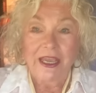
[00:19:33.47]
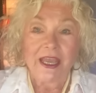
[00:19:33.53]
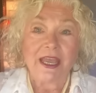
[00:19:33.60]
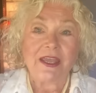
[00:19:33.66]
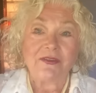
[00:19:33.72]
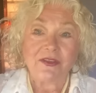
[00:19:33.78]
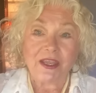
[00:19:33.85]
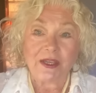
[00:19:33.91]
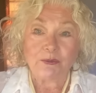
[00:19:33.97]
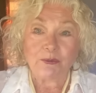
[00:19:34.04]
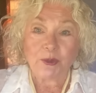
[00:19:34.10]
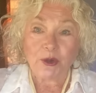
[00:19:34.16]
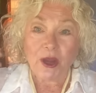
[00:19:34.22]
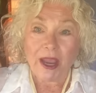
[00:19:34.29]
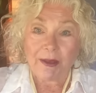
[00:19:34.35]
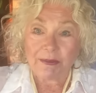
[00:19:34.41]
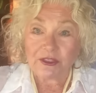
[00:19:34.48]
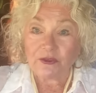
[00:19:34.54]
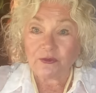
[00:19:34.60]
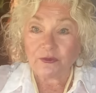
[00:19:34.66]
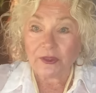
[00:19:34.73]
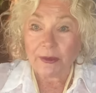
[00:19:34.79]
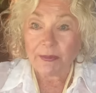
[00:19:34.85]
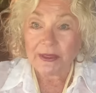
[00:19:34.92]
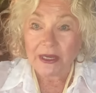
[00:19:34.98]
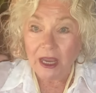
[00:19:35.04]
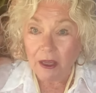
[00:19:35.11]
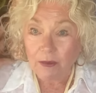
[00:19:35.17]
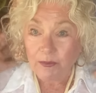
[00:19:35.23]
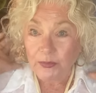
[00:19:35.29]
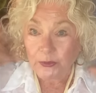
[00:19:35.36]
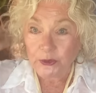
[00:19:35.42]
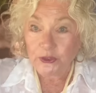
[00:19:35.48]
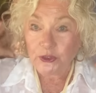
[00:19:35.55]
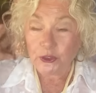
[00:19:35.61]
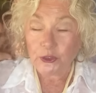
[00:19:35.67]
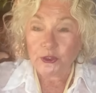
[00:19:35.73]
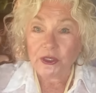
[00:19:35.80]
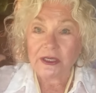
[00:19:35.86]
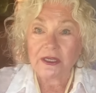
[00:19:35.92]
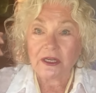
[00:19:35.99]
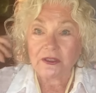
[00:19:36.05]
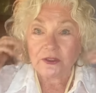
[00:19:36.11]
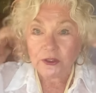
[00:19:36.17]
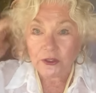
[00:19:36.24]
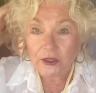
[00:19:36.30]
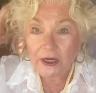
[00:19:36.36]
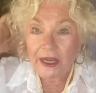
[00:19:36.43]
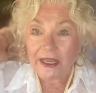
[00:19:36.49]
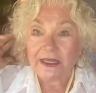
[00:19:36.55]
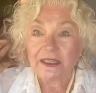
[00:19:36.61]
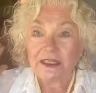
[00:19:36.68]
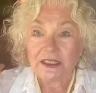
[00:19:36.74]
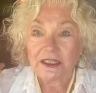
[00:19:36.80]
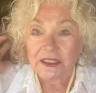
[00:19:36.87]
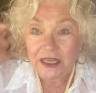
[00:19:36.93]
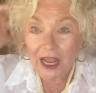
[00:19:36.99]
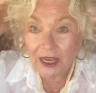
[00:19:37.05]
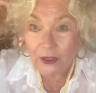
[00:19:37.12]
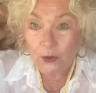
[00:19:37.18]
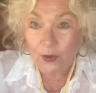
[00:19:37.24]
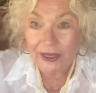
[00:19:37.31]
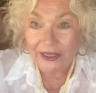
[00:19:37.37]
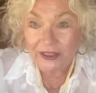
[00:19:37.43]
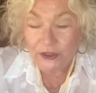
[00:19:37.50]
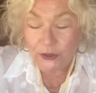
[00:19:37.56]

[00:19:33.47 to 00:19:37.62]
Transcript: and then perhaps flip it up or turn it under, and it's not quite